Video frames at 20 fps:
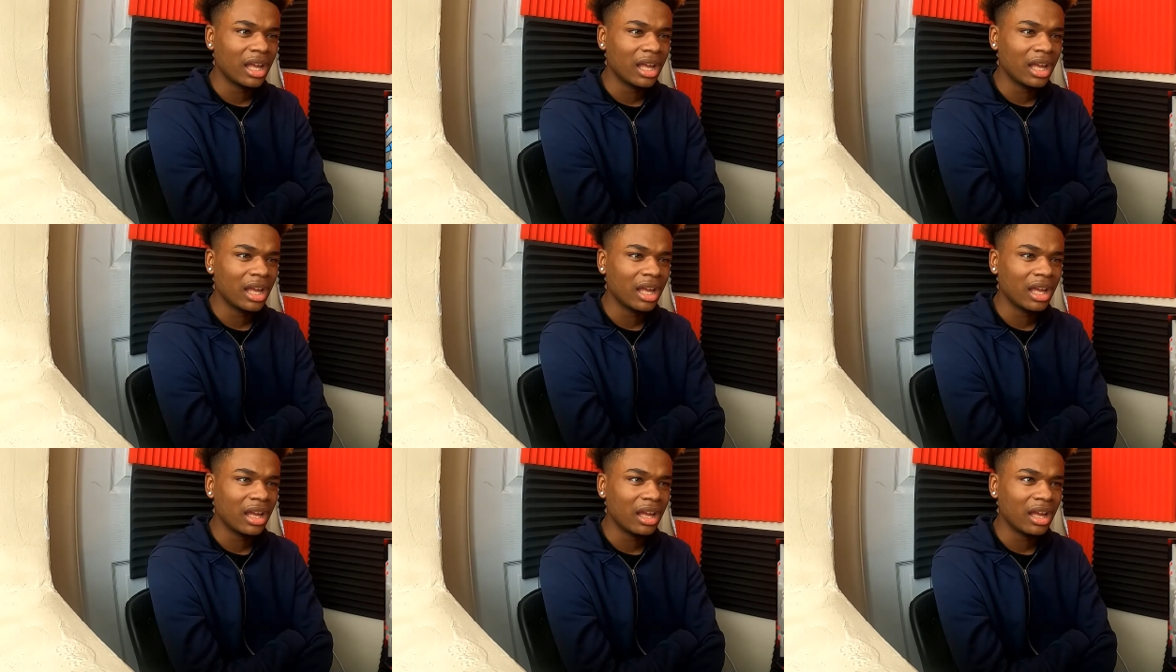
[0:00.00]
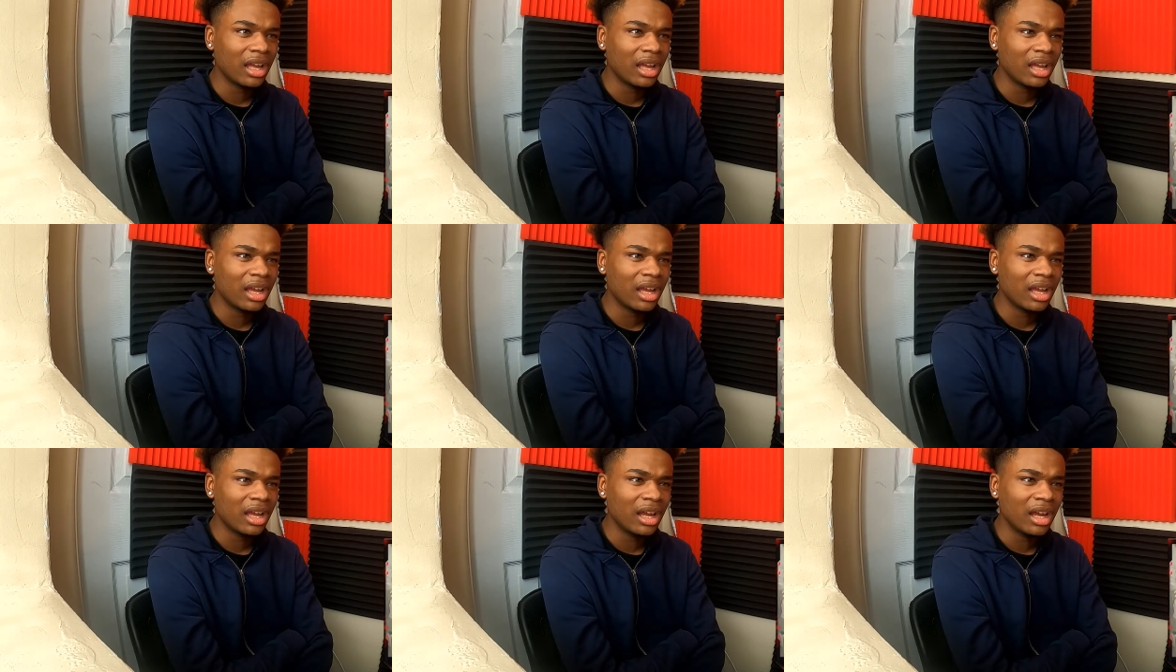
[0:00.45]
Rigby,
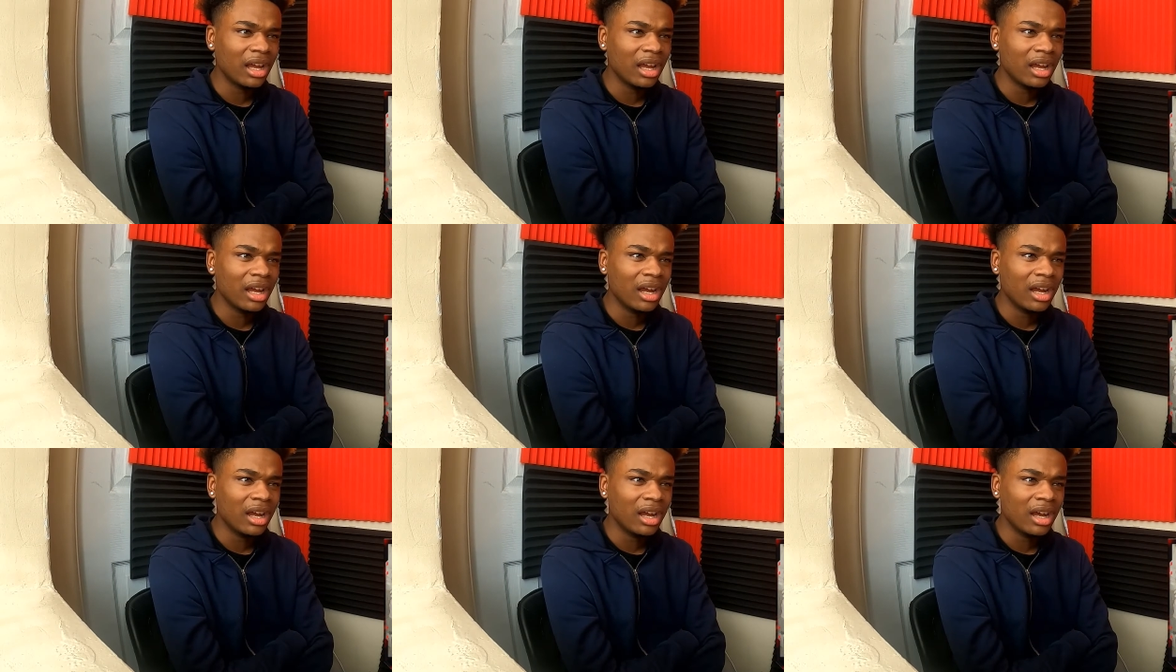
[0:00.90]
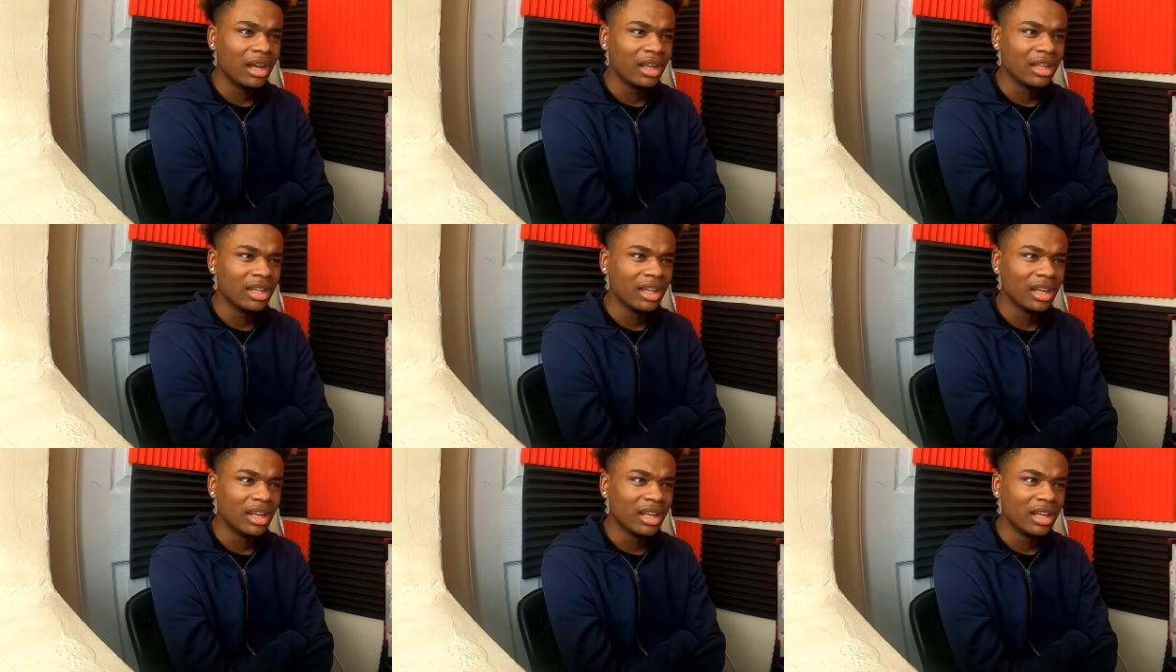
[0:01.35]
you should smile
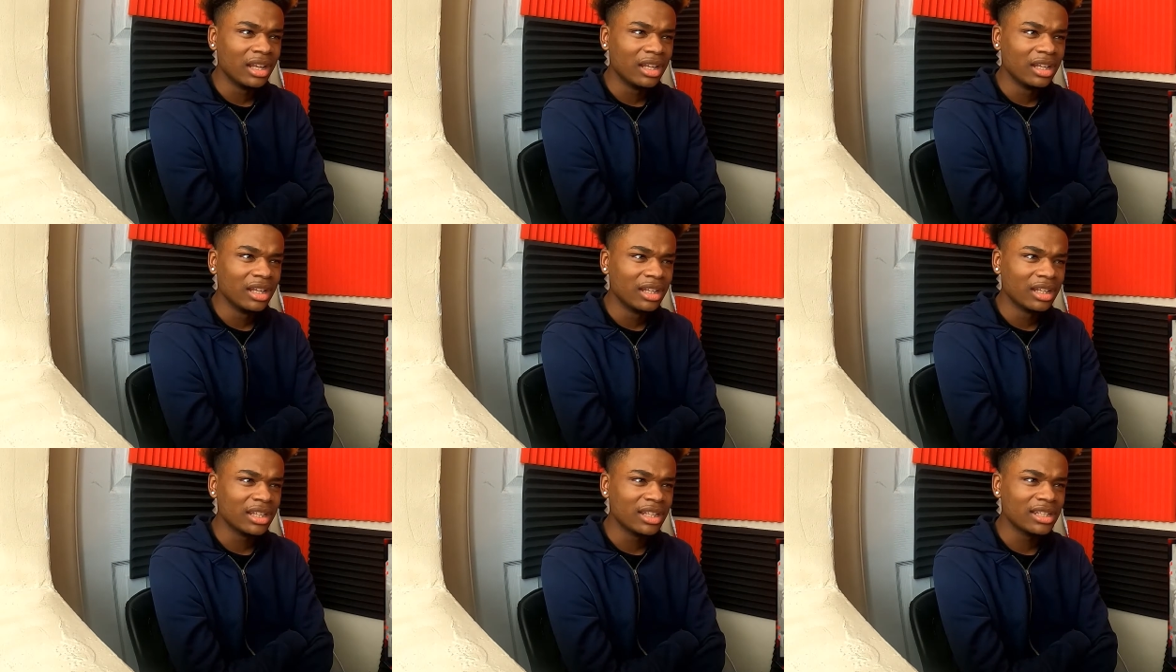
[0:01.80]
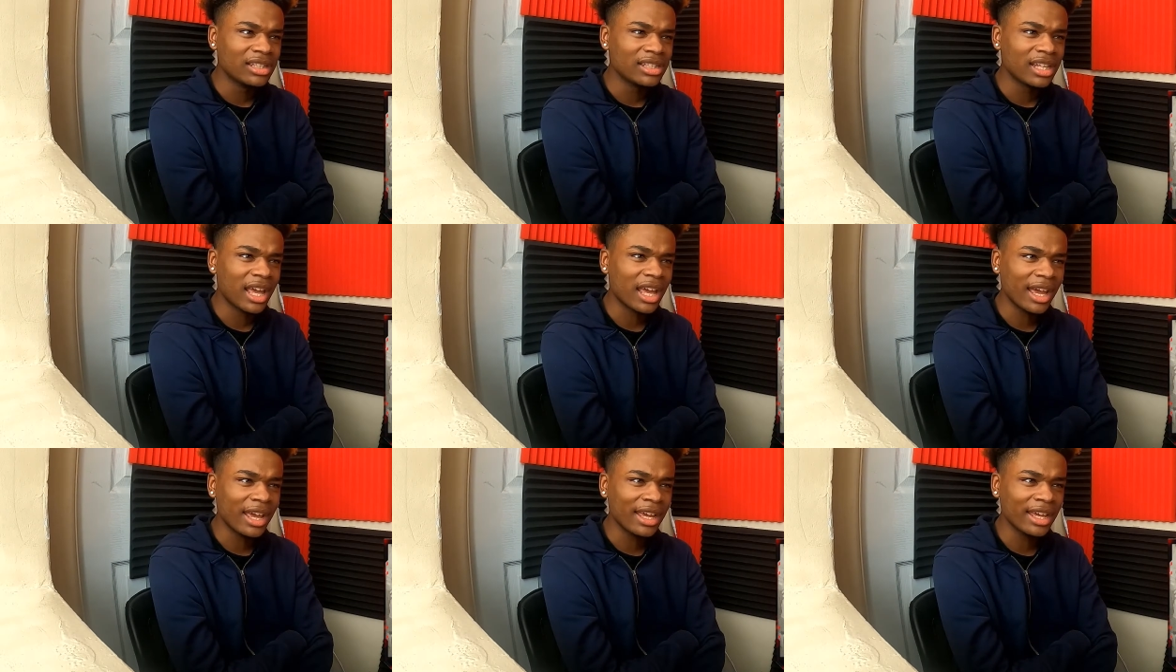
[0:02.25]
more. Look at his
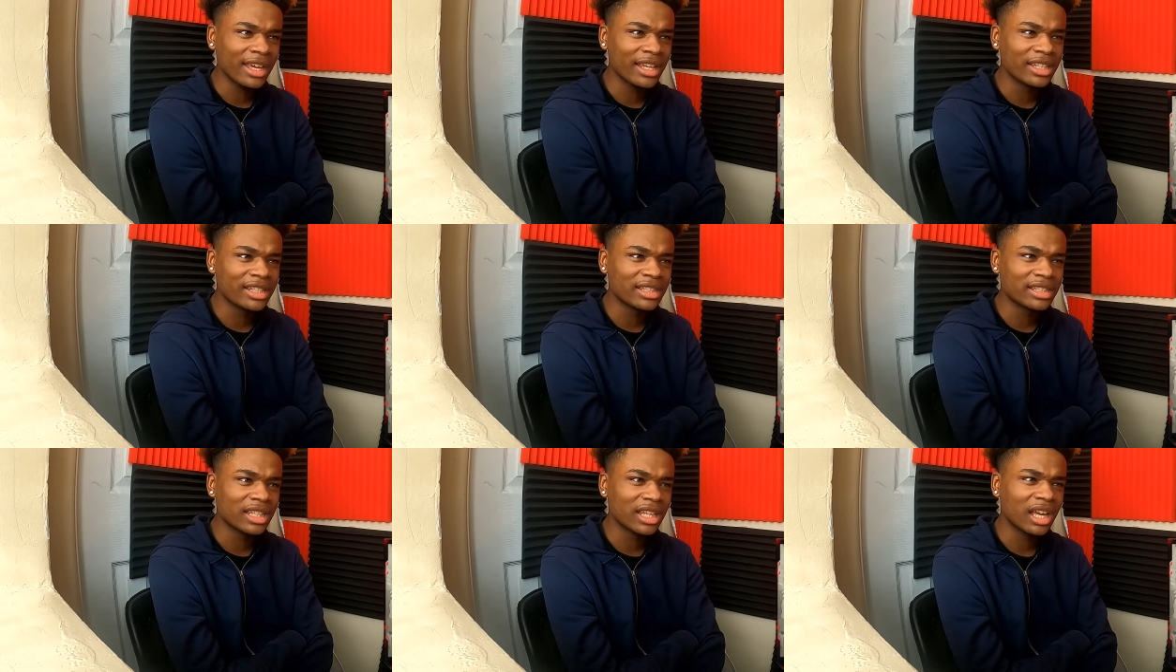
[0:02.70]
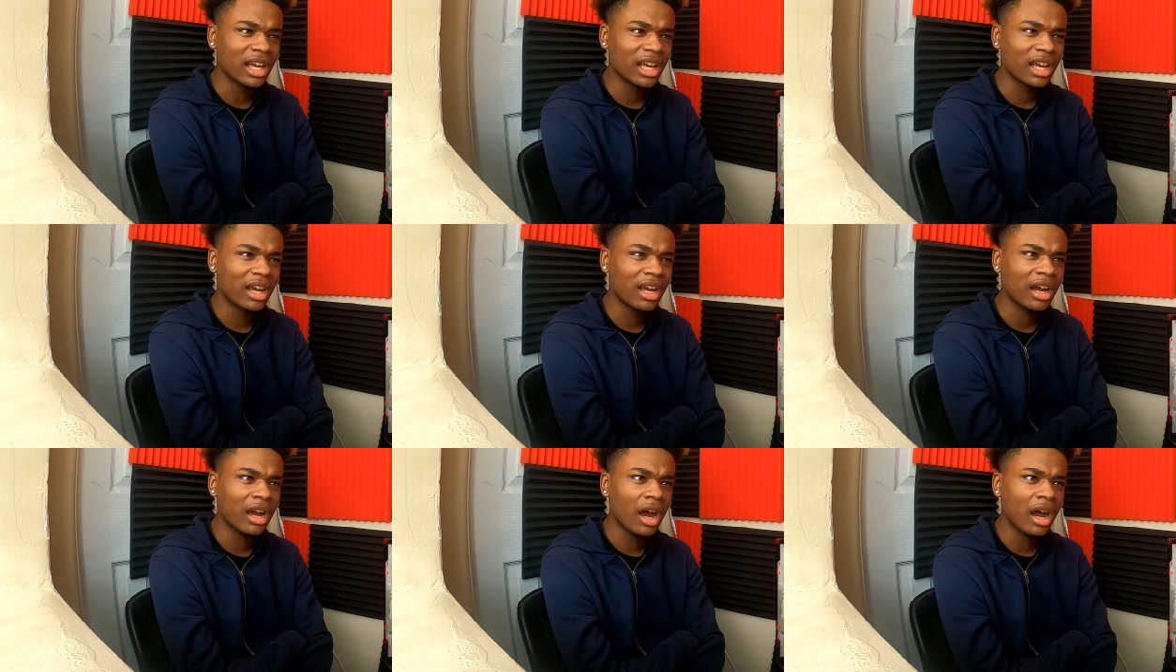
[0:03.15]
You're hands. So much
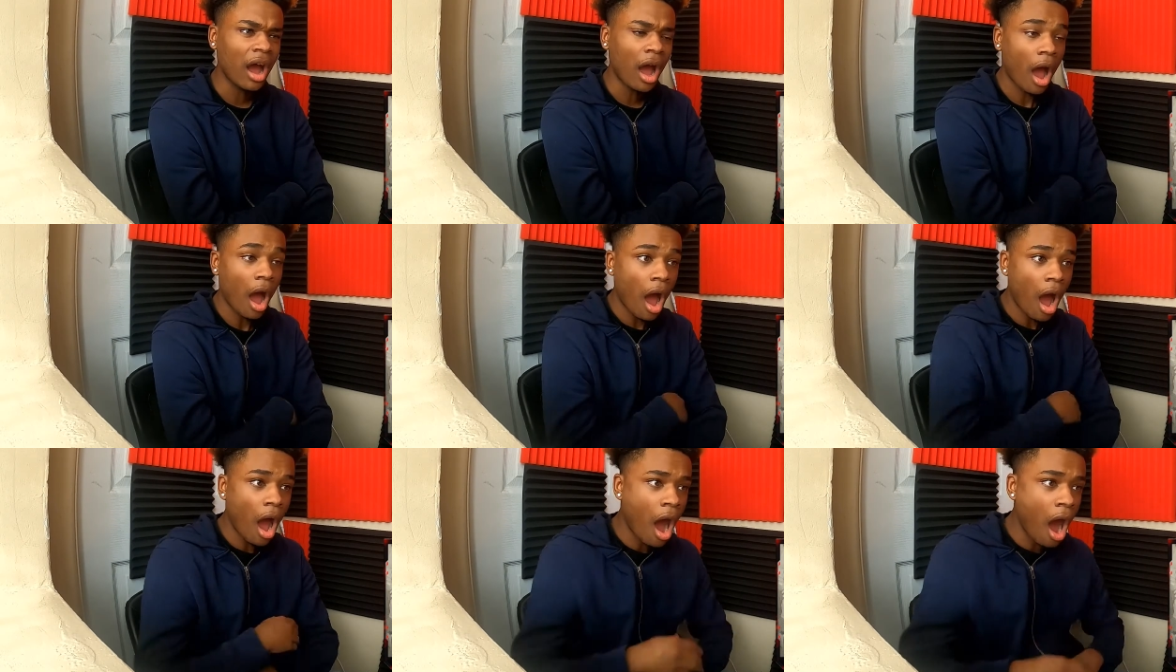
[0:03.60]
prettier when you smile.